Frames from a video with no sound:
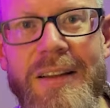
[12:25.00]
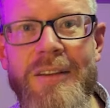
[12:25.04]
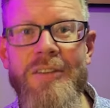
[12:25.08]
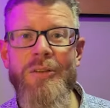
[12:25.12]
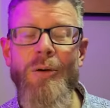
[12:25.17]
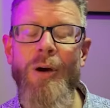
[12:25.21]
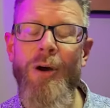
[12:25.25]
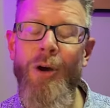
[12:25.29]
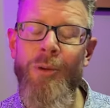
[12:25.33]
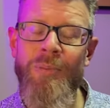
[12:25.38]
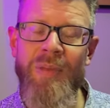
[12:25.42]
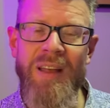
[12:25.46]

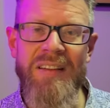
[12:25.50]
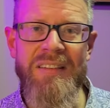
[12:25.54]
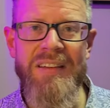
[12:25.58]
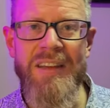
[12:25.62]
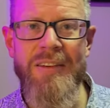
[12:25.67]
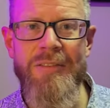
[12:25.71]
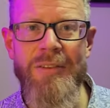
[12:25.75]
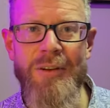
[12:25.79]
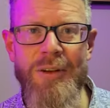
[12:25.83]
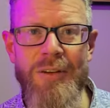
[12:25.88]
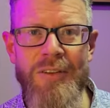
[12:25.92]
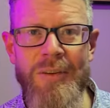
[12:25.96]
So I hope that's
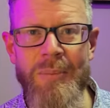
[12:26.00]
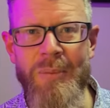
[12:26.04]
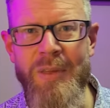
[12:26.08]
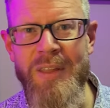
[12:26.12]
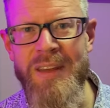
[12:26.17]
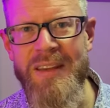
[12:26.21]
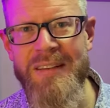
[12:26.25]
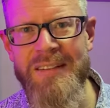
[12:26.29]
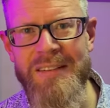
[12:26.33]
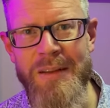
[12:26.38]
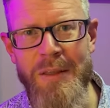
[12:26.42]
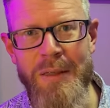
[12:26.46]
given you some
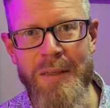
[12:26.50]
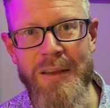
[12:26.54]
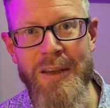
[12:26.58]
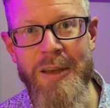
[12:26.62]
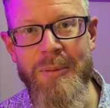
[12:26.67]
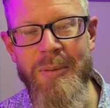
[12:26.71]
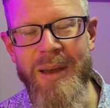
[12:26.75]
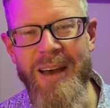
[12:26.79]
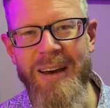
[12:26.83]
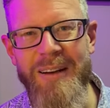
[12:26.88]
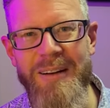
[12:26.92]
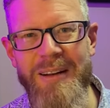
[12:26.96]
things to think
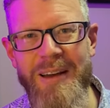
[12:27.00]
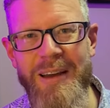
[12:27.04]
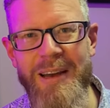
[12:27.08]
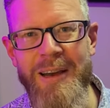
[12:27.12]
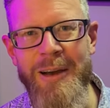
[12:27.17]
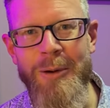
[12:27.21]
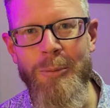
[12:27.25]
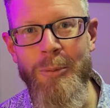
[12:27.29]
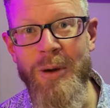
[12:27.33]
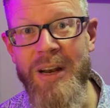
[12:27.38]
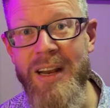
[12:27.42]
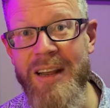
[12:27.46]

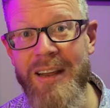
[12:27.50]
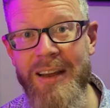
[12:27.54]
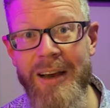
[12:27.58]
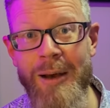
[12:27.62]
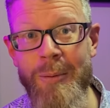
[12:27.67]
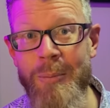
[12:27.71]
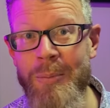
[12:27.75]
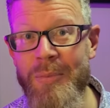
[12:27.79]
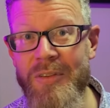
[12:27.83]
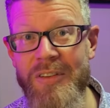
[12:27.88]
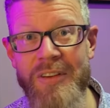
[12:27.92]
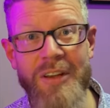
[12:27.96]
about when it
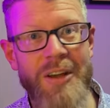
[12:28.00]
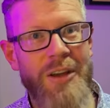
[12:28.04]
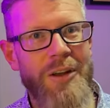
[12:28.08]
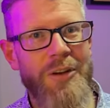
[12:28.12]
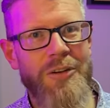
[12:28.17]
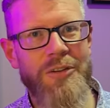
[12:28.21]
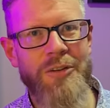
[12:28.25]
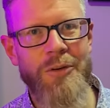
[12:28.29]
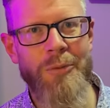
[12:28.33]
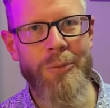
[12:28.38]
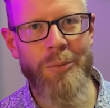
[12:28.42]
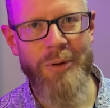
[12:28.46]
comes
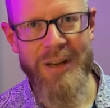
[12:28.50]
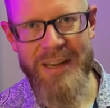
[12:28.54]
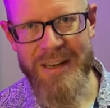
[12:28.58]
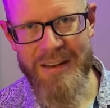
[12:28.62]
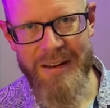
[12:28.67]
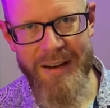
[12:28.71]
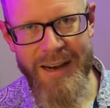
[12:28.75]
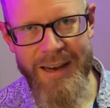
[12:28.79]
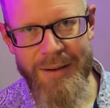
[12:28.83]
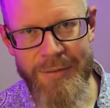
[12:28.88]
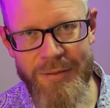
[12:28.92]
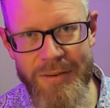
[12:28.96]
to reed
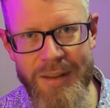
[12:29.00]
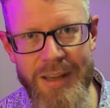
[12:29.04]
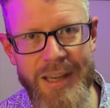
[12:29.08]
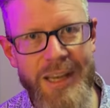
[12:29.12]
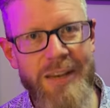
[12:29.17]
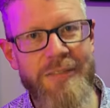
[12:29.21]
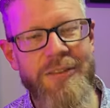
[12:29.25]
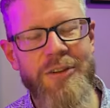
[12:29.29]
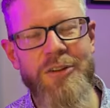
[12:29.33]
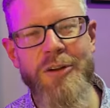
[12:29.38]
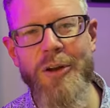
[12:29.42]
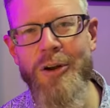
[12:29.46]
knives.
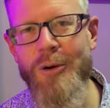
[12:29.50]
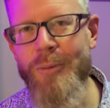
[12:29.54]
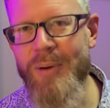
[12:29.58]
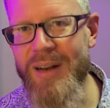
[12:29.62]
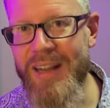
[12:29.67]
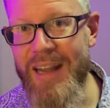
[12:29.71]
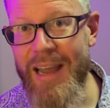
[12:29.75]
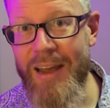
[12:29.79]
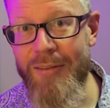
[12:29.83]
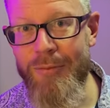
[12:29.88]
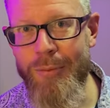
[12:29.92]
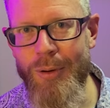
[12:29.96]
If you don't
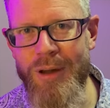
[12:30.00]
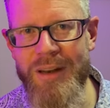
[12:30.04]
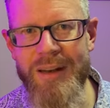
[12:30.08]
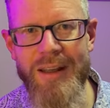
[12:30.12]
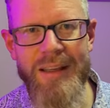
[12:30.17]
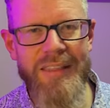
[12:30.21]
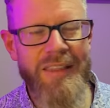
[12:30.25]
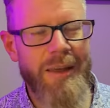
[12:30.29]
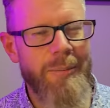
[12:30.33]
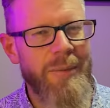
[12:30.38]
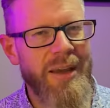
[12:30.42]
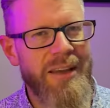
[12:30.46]
already have one,
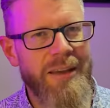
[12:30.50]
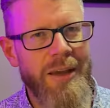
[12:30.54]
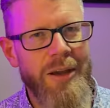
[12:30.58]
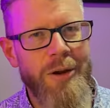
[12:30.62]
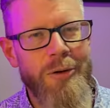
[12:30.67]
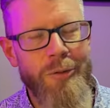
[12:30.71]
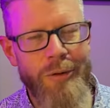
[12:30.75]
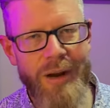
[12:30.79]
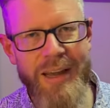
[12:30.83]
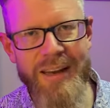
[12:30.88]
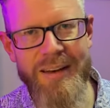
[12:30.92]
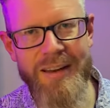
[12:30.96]
they make a
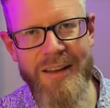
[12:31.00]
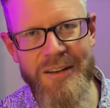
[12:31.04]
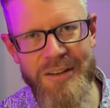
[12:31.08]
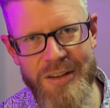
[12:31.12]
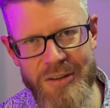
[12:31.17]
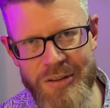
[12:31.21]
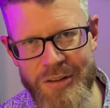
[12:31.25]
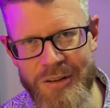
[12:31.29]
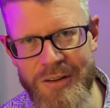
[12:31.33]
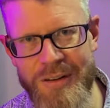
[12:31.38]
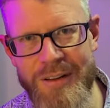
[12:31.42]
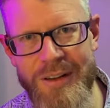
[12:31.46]
great
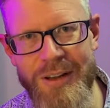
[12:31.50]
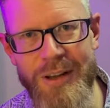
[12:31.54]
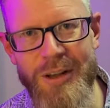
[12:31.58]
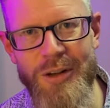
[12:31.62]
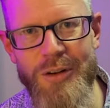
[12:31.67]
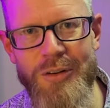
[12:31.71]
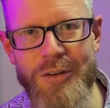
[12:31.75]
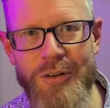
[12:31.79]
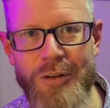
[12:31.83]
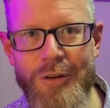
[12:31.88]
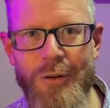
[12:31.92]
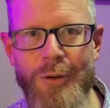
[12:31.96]
addition
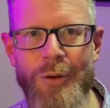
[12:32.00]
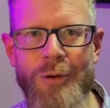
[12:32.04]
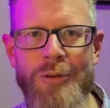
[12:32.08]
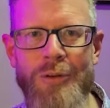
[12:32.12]
to your